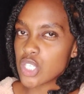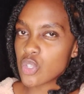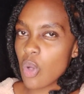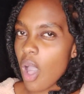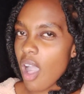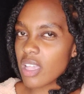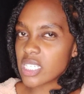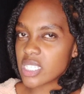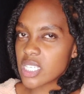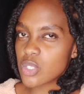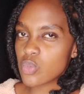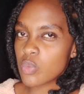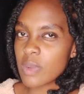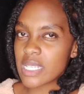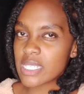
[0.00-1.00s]
So how is
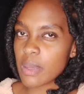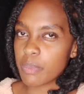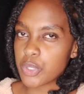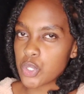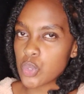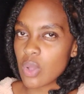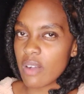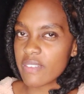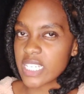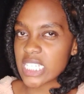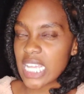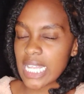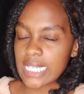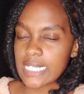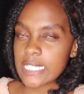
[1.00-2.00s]
this woman supposed to have a
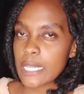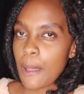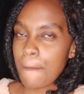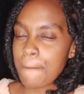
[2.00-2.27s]
child?